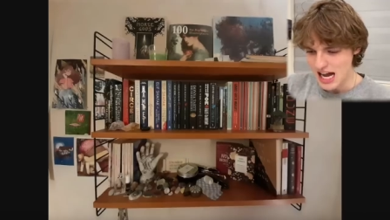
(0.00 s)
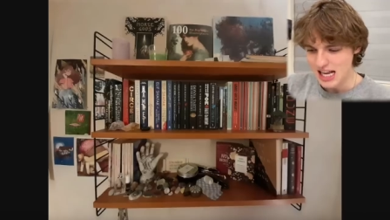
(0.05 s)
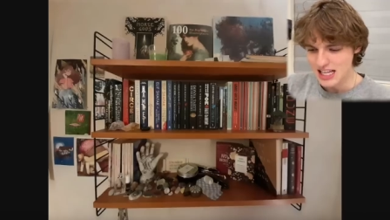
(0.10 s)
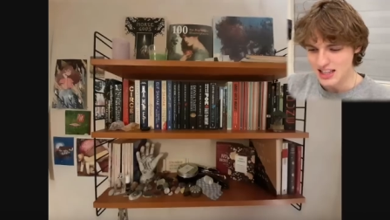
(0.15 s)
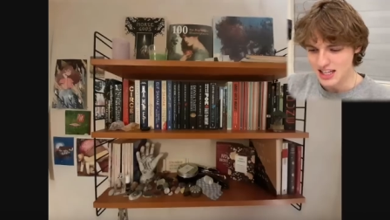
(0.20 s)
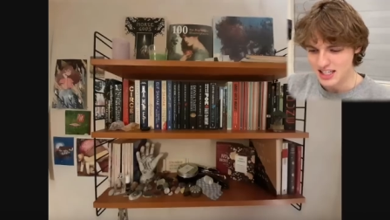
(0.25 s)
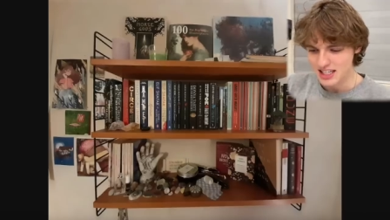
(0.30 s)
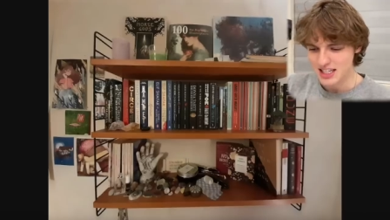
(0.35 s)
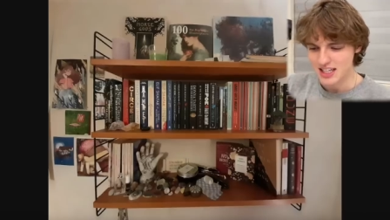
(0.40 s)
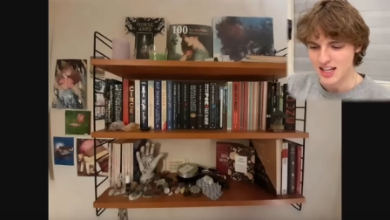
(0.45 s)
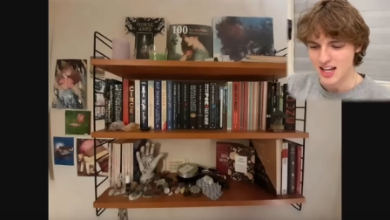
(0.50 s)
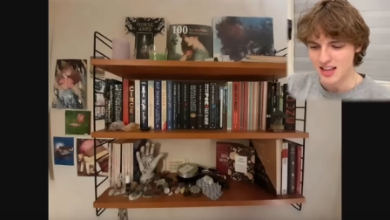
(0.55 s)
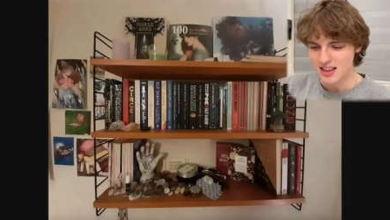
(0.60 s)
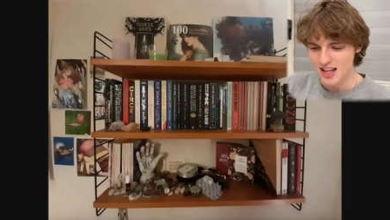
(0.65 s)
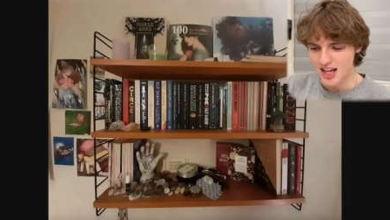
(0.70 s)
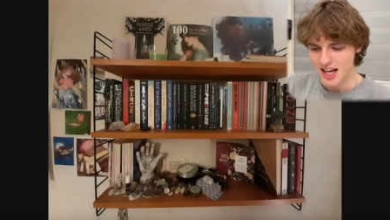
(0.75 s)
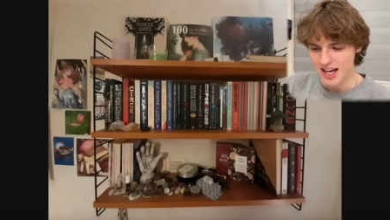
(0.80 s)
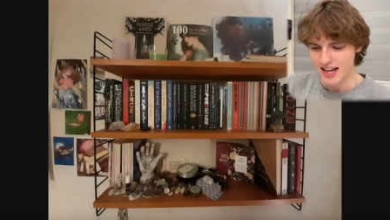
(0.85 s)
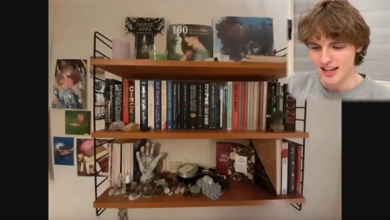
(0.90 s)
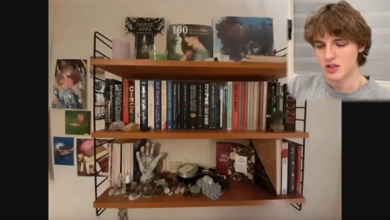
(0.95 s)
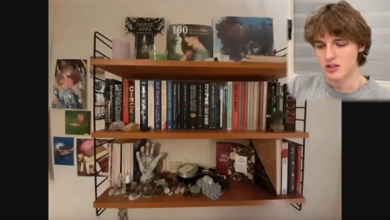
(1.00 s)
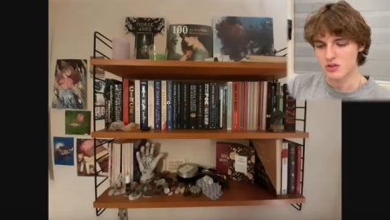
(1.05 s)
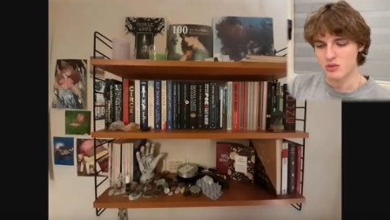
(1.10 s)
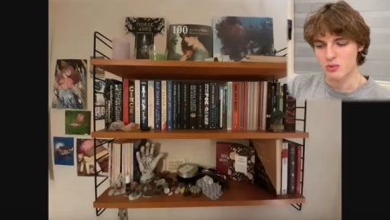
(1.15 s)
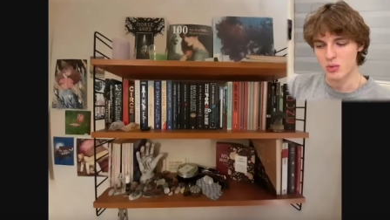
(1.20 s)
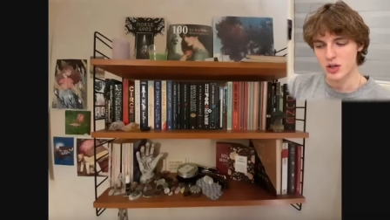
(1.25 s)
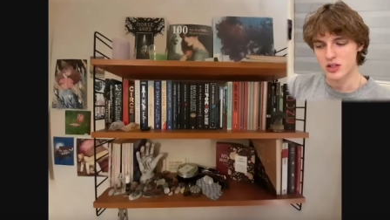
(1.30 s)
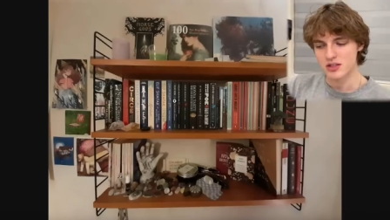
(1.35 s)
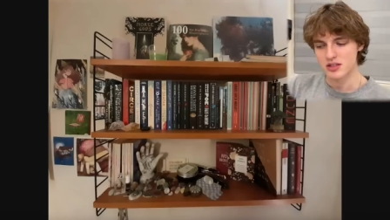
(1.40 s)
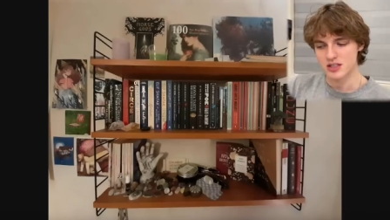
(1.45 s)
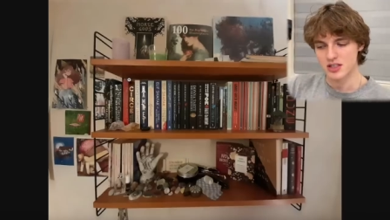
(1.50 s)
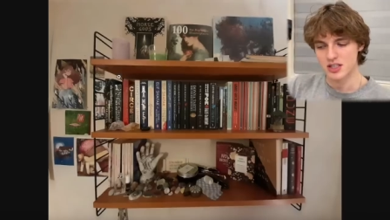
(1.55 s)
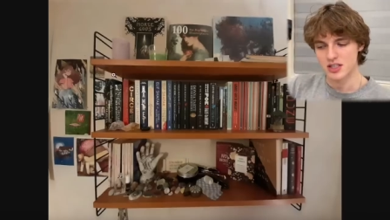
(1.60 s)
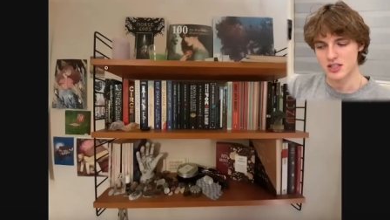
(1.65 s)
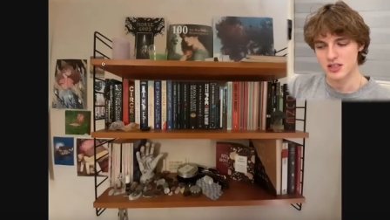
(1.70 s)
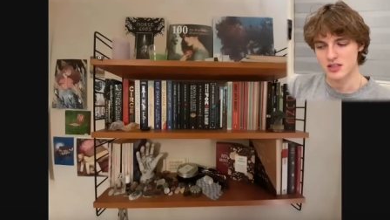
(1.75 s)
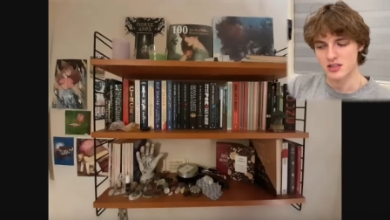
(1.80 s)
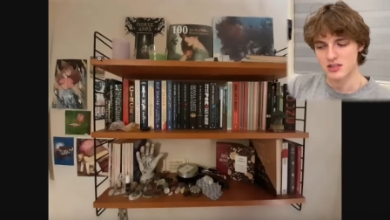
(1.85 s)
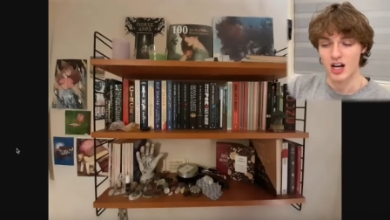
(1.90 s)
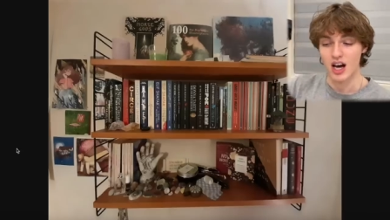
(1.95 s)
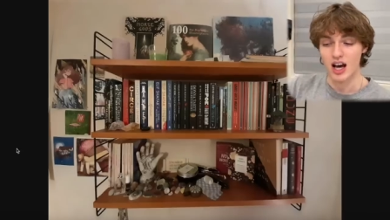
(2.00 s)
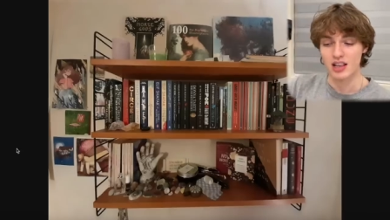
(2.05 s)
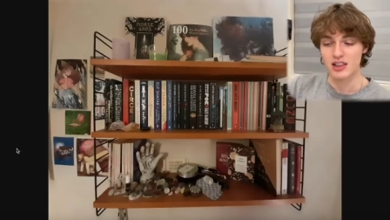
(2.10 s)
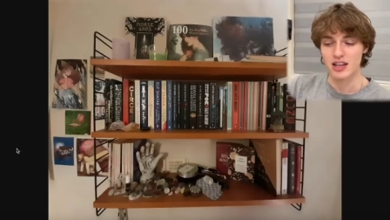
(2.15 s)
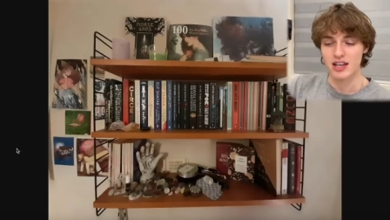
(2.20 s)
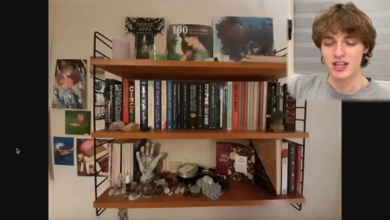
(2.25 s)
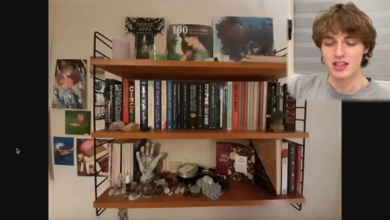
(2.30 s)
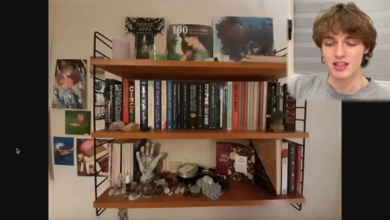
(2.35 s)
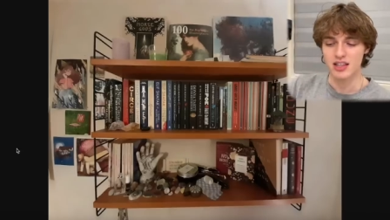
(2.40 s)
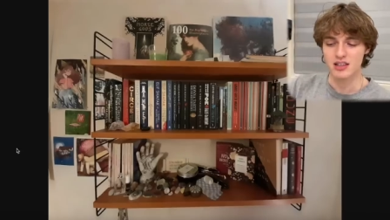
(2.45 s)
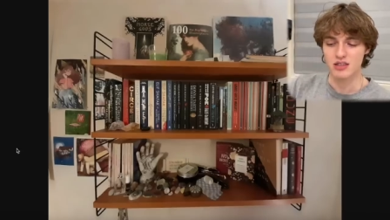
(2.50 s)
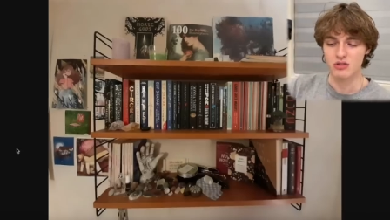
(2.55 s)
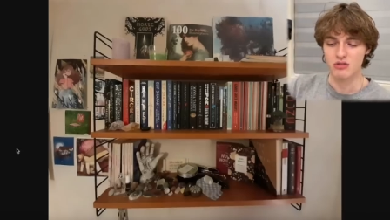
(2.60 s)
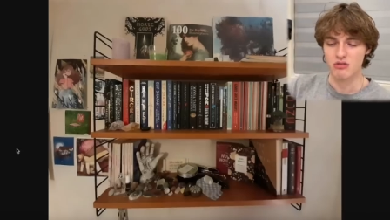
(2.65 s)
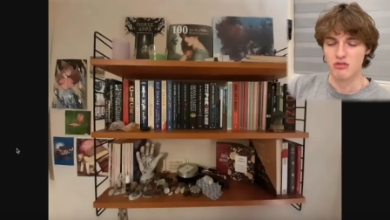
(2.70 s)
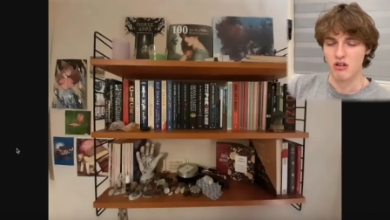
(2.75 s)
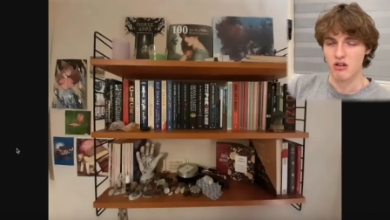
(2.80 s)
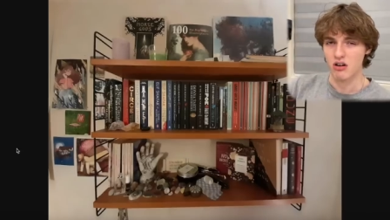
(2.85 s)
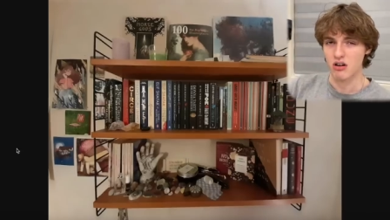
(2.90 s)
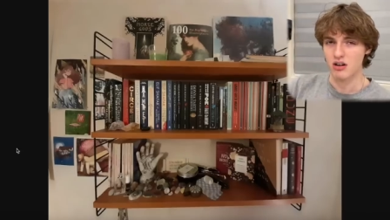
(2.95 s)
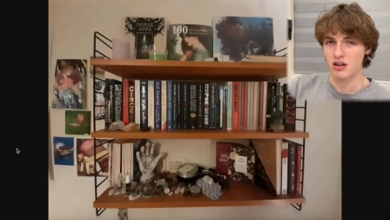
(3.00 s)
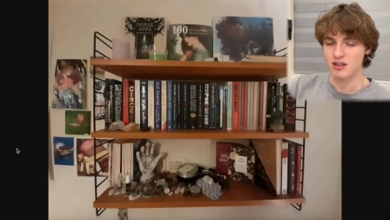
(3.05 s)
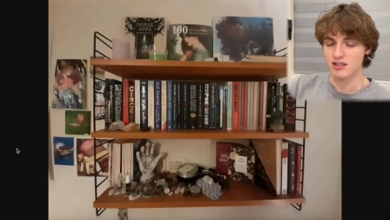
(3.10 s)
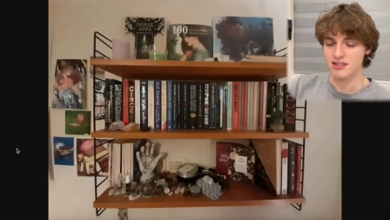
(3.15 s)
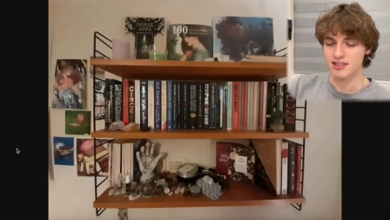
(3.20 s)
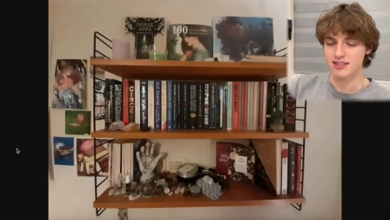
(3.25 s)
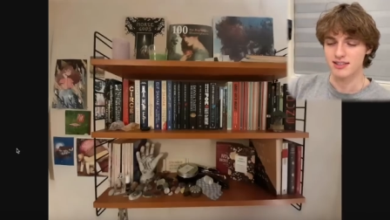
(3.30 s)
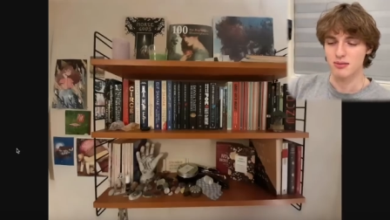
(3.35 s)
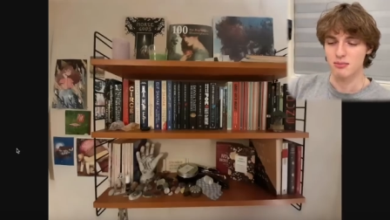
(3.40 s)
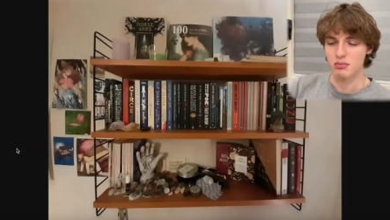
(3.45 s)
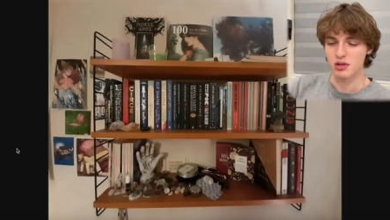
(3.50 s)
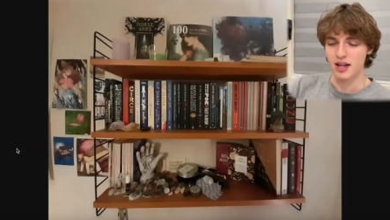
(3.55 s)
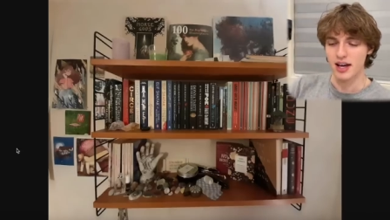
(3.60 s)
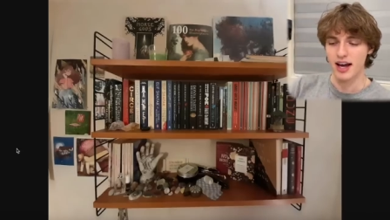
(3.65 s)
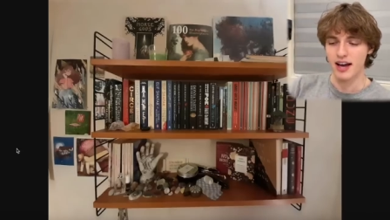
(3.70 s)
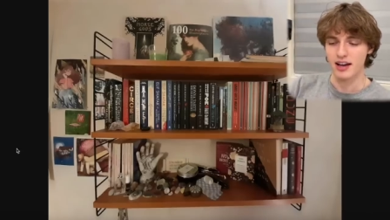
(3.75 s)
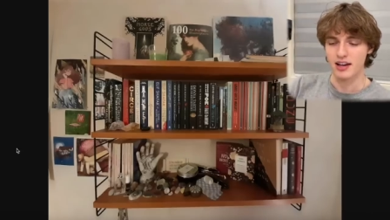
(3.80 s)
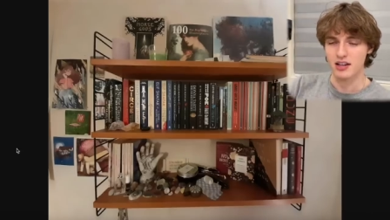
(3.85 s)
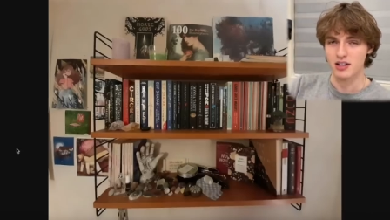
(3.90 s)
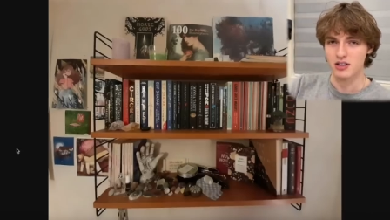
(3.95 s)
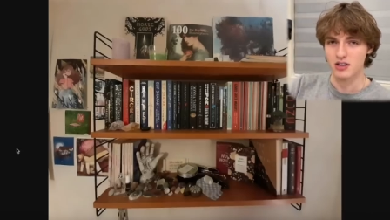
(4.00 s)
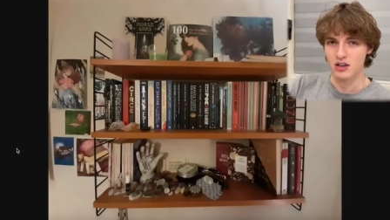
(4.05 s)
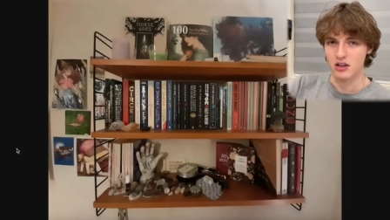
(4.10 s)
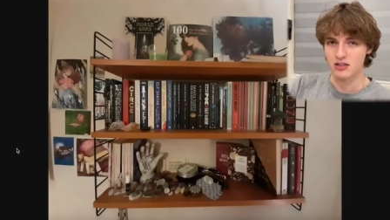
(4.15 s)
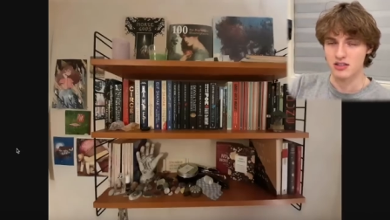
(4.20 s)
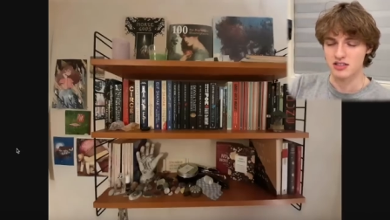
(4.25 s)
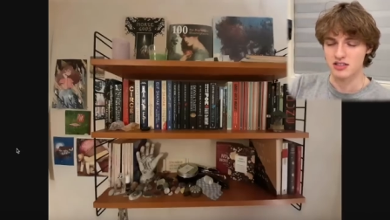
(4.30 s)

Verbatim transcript: I like it a lot. The one thing, I like like the rods, like the black on the